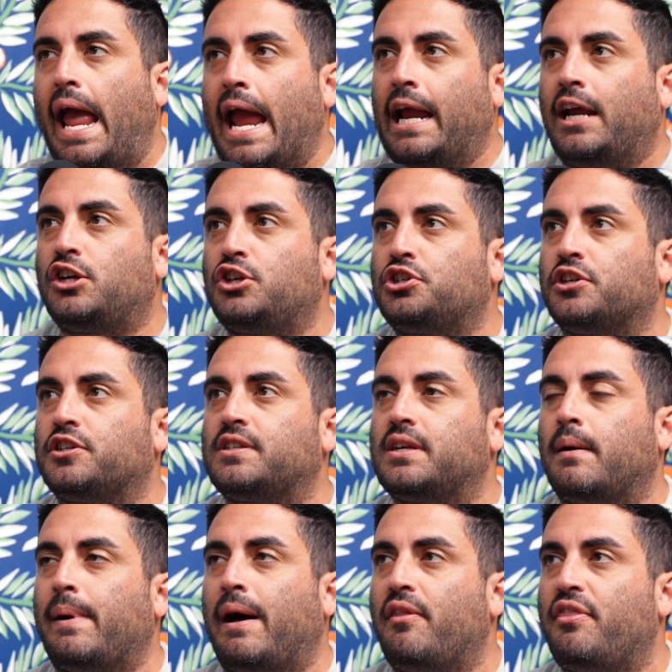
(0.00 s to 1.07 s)
anxious
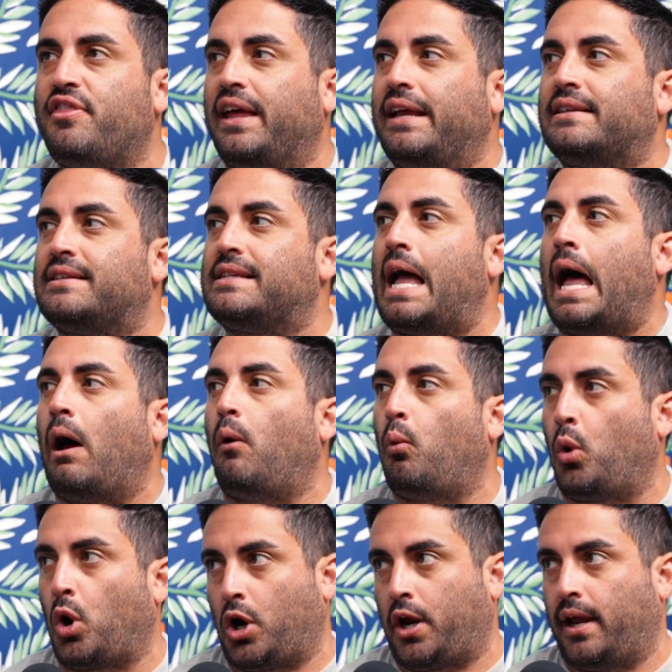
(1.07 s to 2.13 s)
about things not
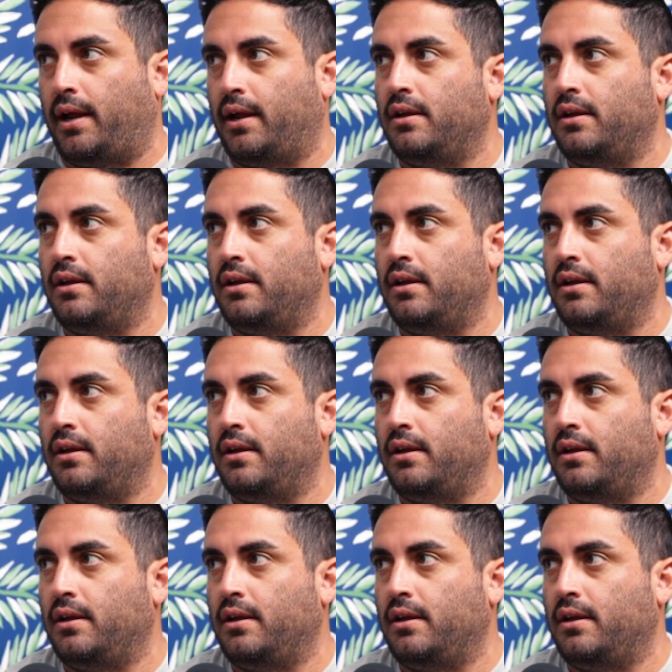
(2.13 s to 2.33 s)
working.